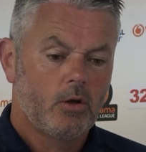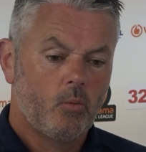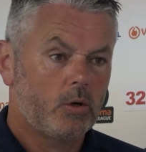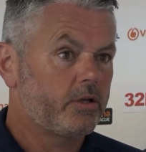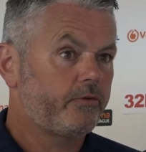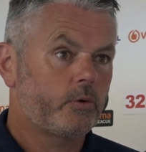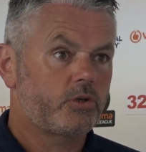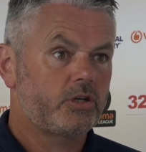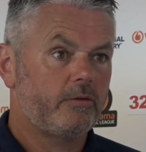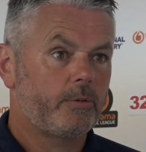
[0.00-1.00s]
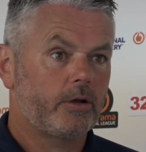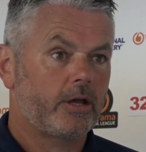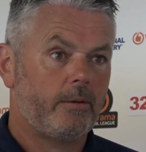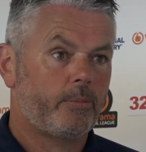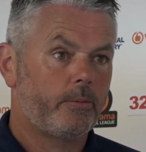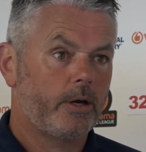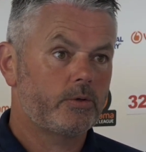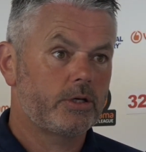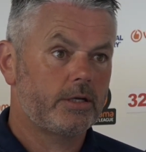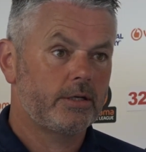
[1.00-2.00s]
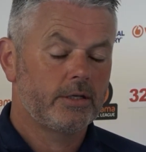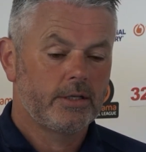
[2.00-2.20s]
Wonderful achievement and getting promoted.